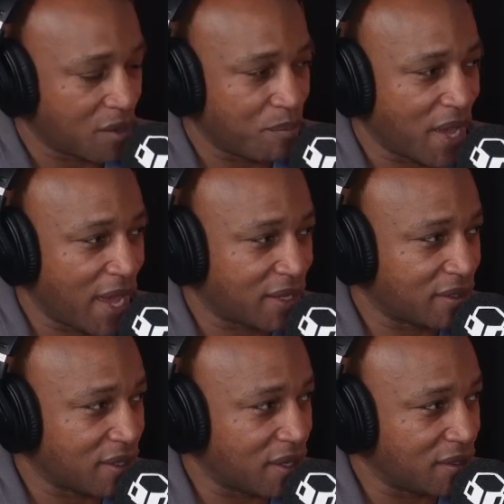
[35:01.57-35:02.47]
back, and
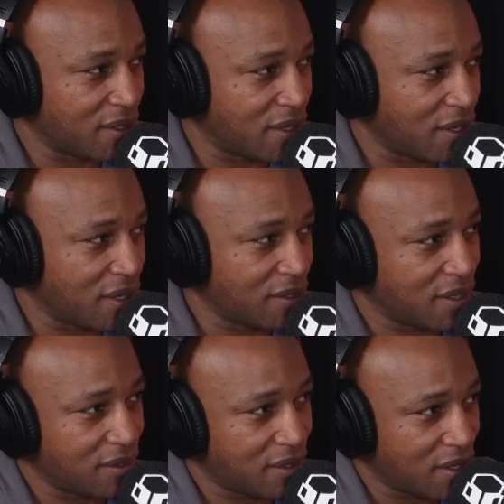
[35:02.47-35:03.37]

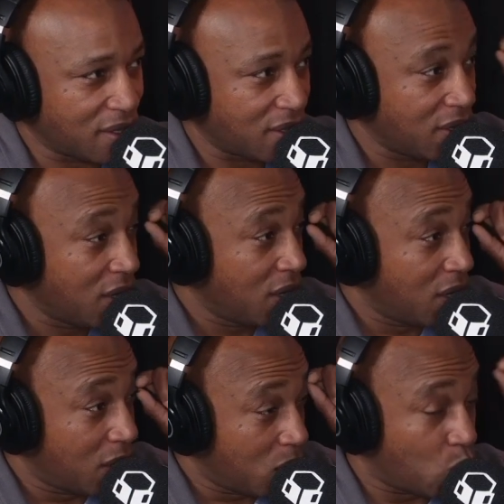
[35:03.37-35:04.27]
then
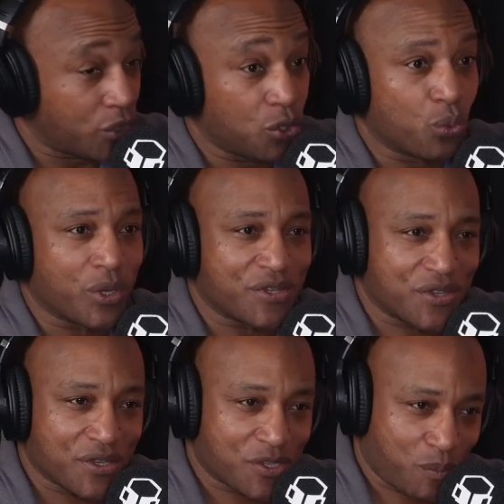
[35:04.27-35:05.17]
what you
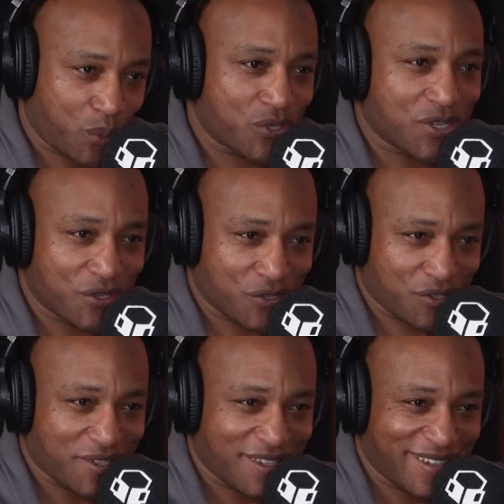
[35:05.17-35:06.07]
resist persists,
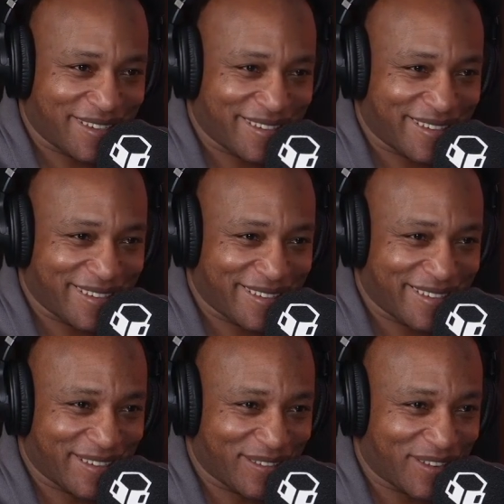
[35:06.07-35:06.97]

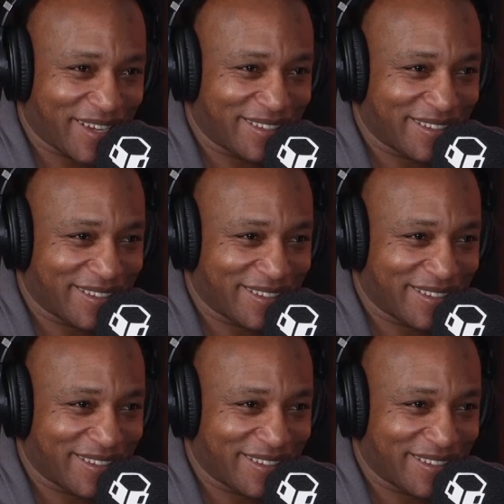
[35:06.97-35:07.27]
right?